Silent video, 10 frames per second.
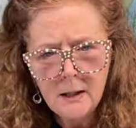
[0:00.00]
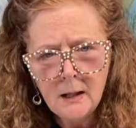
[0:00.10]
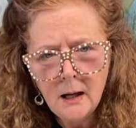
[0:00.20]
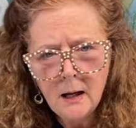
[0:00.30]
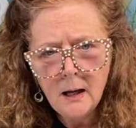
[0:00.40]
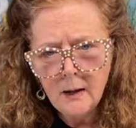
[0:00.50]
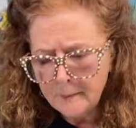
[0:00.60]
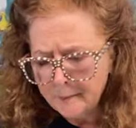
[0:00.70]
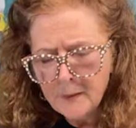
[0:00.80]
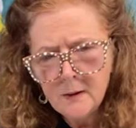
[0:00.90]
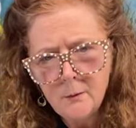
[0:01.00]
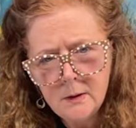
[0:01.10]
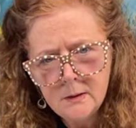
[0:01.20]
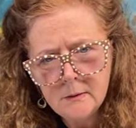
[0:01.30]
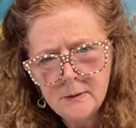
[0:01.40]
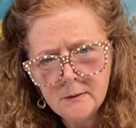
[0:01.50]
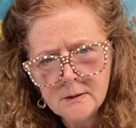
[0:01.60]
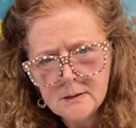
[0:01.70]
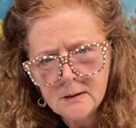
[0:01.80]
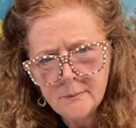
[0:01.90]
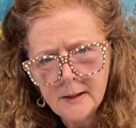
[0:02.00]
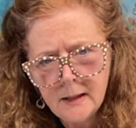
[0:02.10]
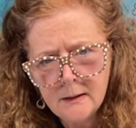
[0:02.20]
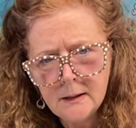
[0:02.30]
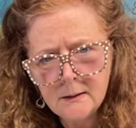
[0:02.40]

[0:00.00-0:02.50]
And I want you to be able to see the palette